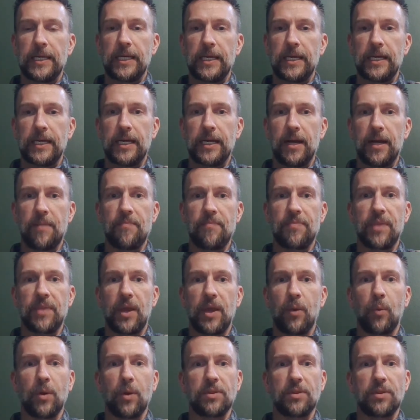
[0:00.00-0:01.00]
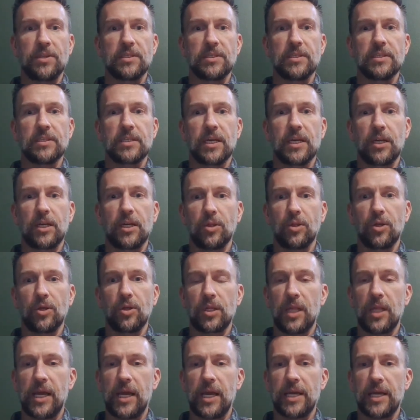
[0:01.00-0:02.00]
and what this is going to
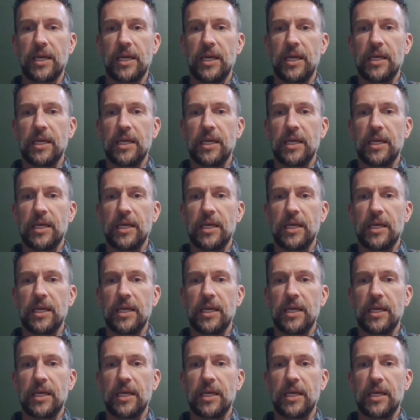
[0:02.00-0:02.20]
look like.